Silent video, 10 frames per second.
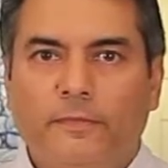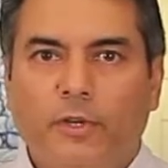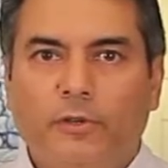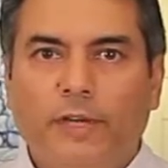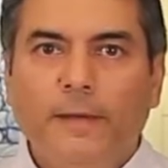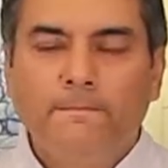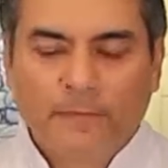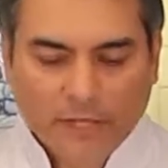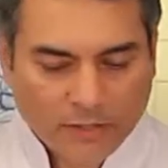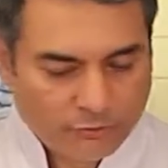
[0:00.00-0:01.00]
Okay?
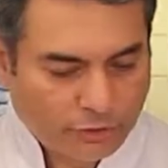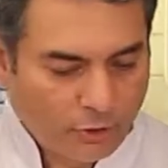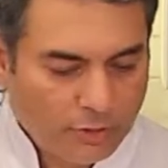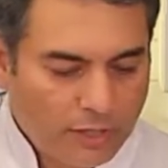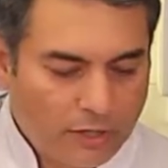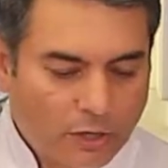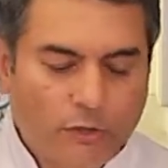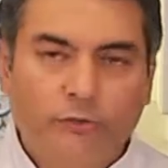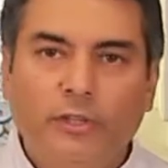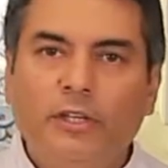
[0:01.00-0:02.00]
So here
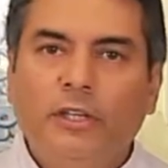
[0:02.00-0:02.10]
goes.